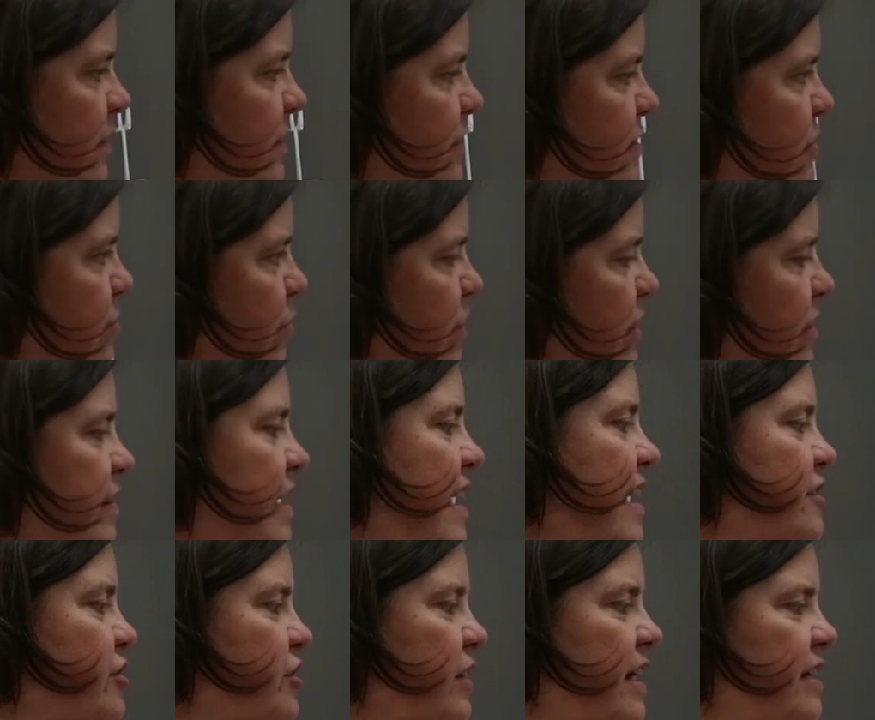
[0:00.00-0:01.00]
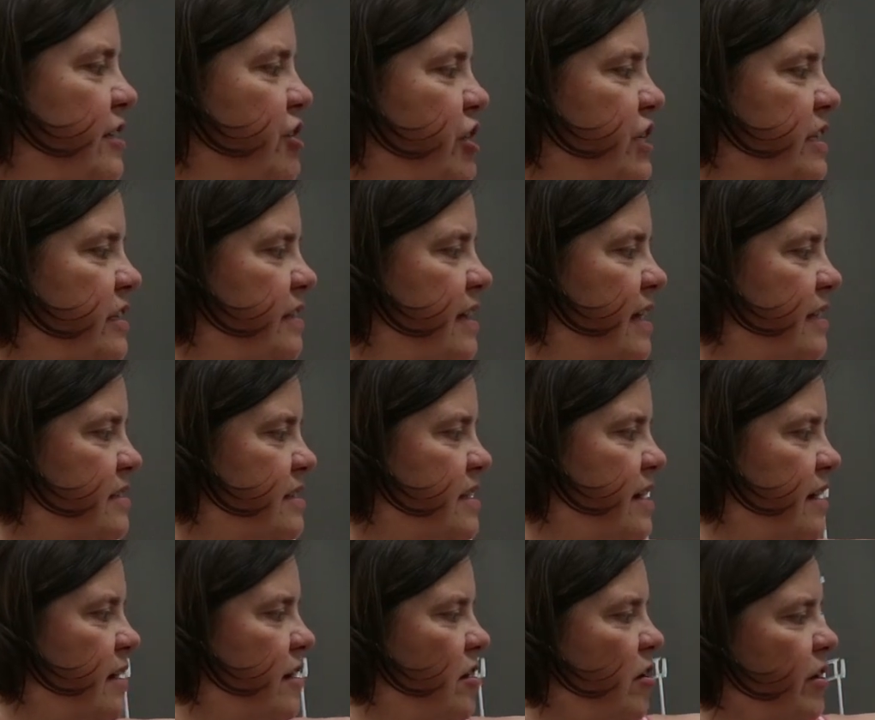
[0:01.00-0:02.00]
this one, actually I cheated, that's
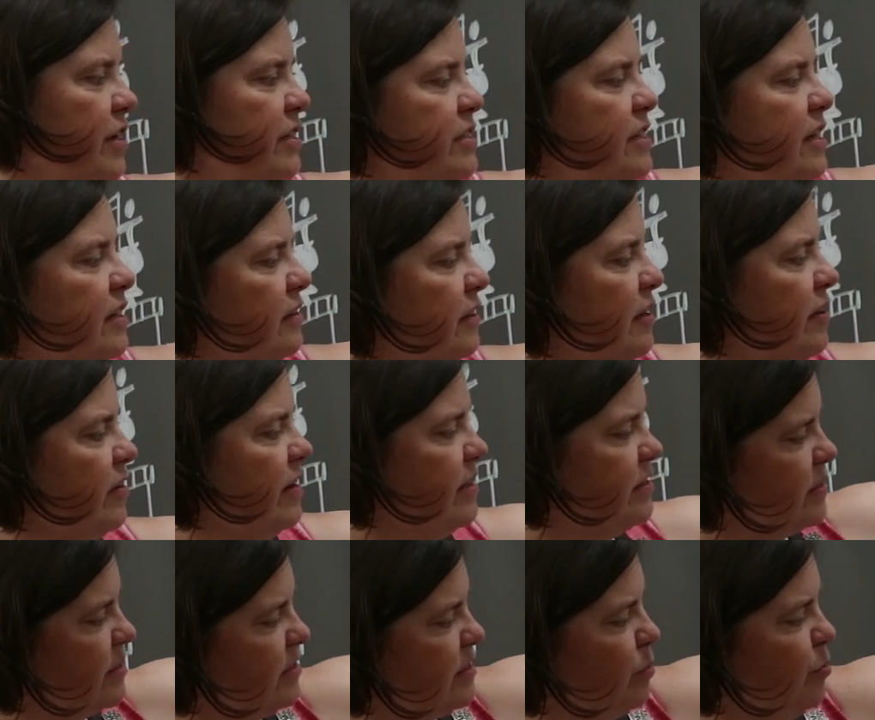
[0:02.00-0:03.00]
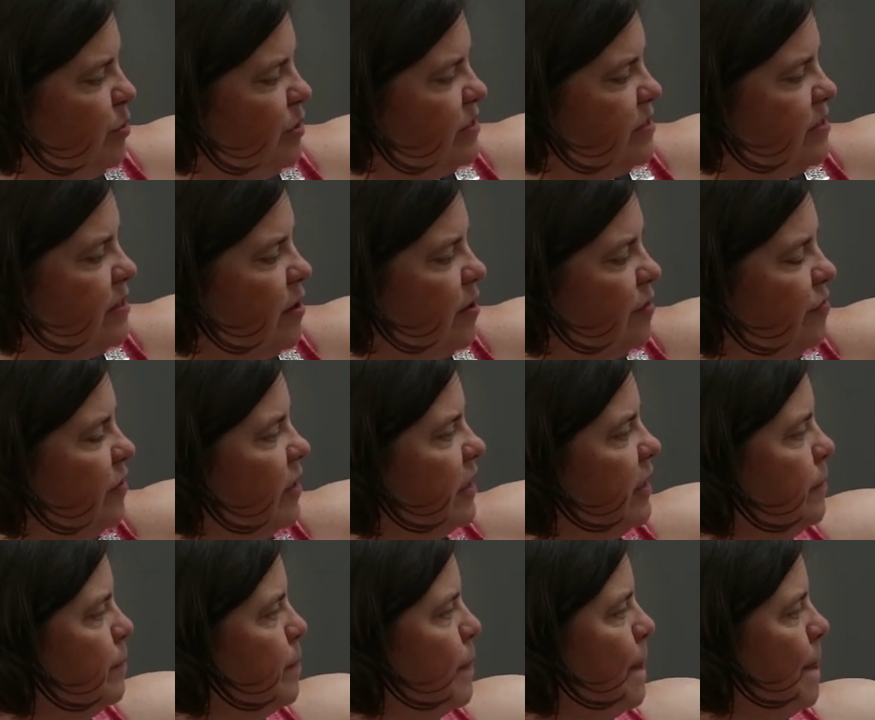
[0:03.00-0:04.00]
not an architect letter S because I put a serif on
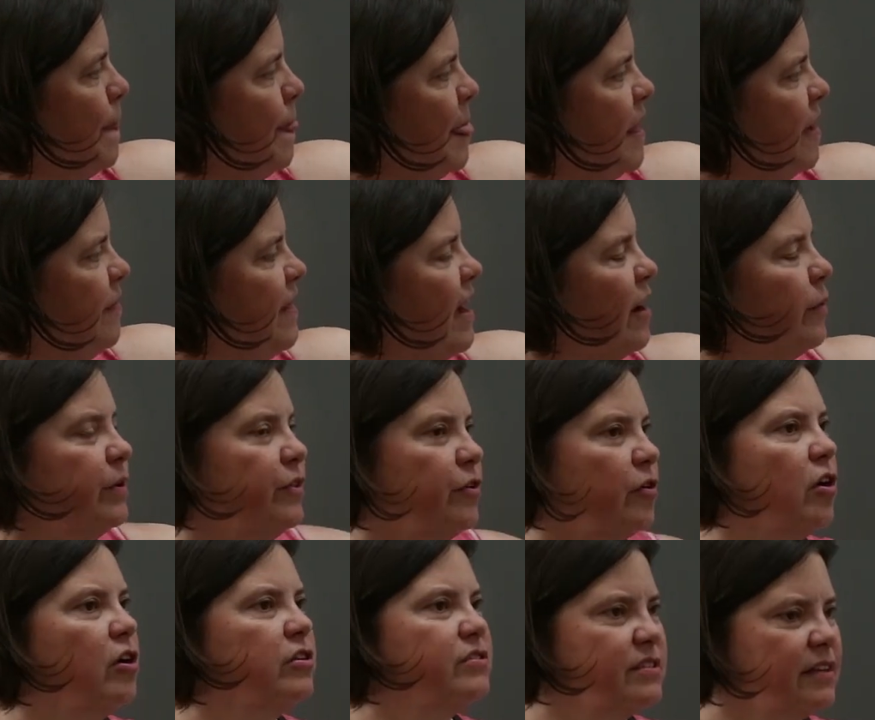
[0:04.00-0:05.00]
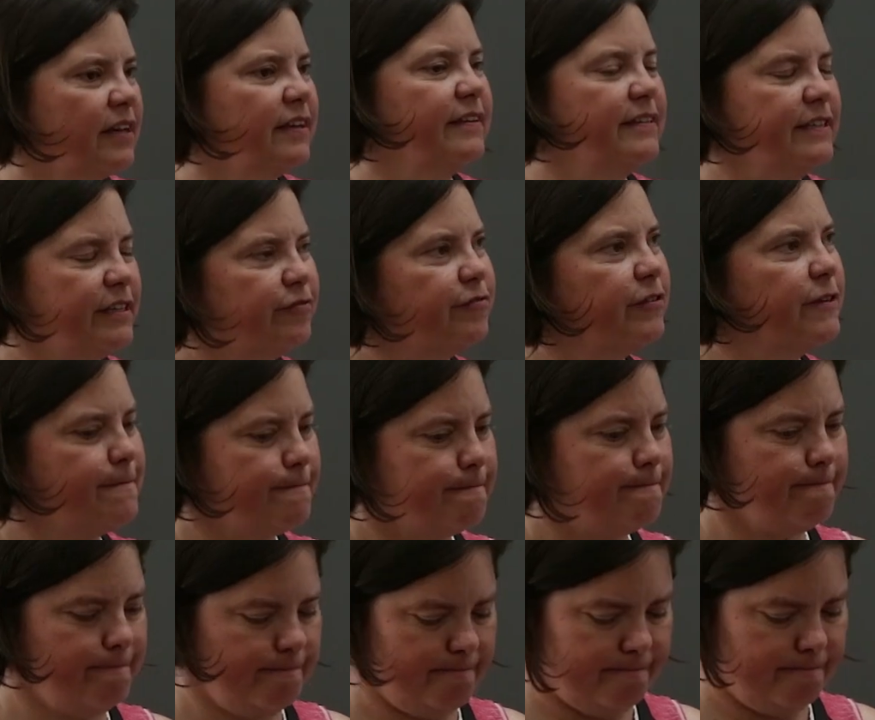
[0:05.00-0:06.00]
it. And that one, they're all slightly different.
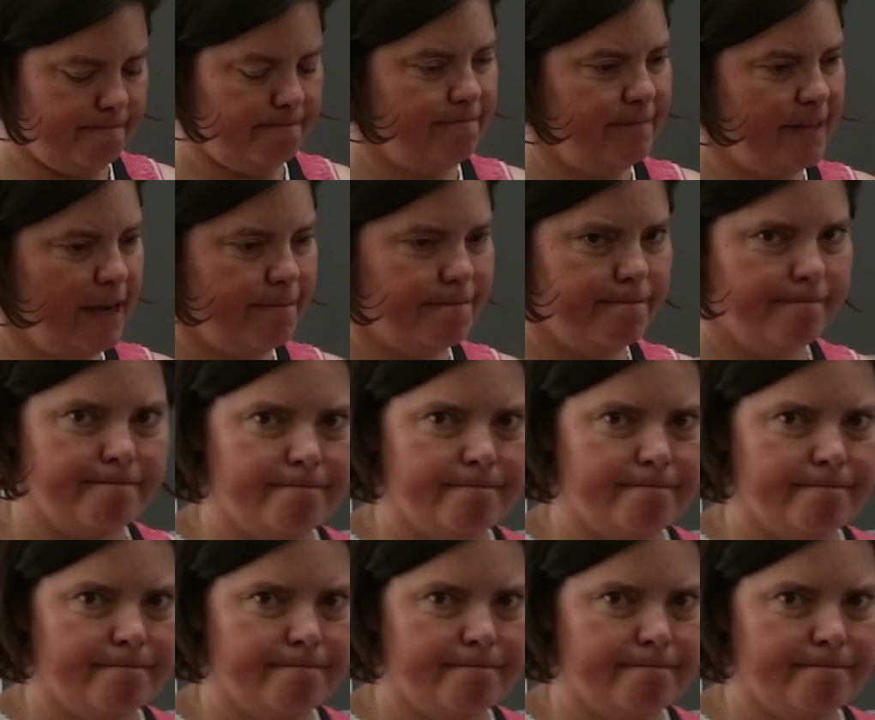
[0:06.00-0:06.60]
Yep.